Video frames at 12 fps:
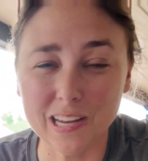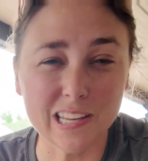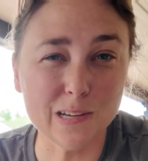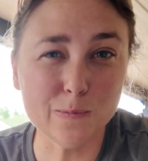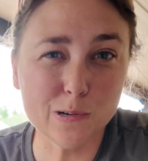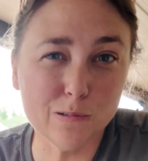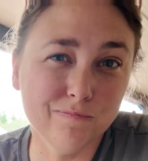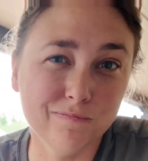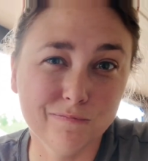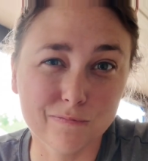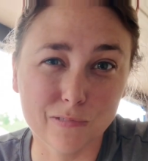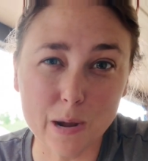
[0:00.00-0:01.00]
And then we'll
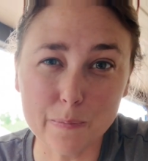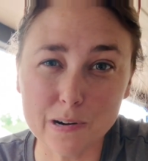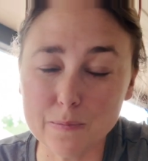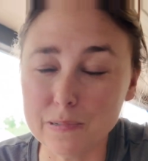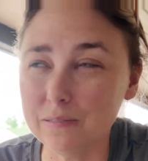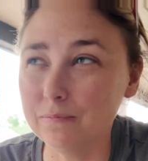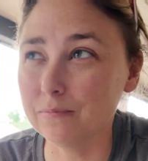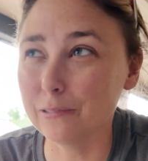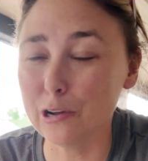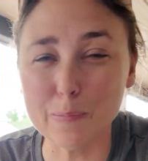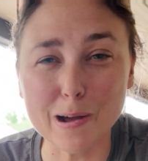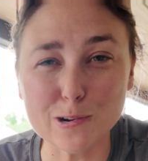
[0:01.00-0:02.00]
wrap it up and
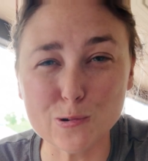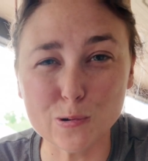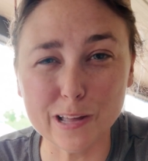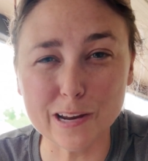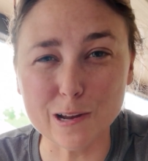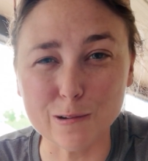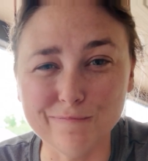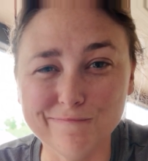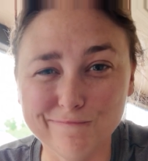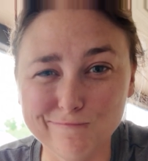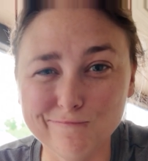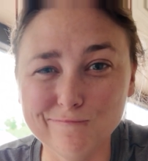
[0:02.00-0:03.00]
go back to Orlando.
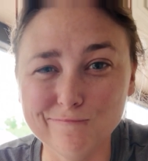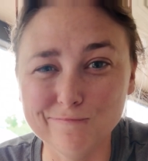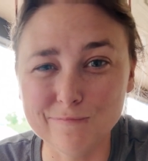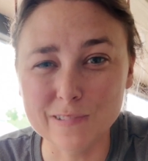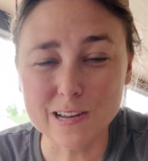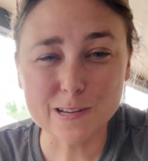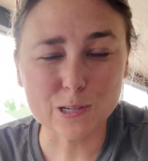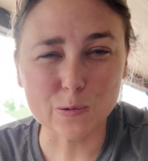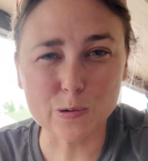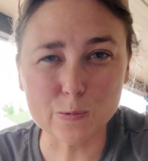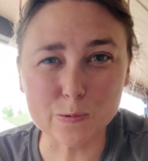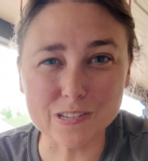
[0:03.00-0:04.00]
So
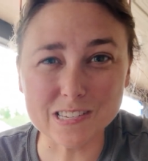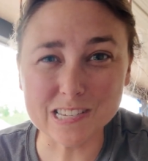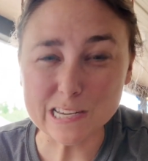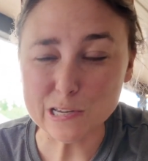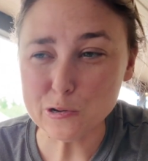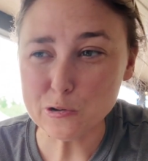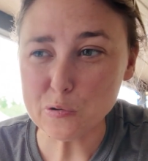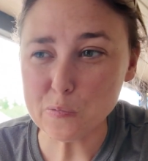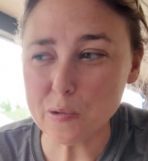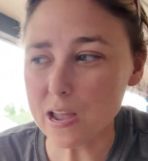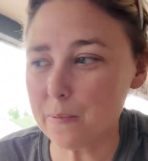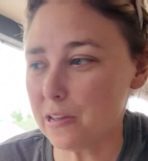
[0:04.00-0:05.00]
we will see you
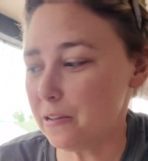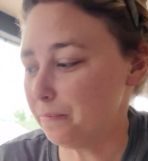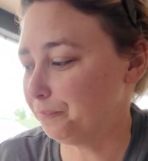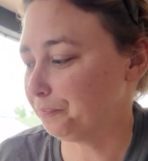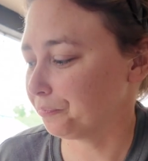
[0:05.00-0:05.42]
maybe,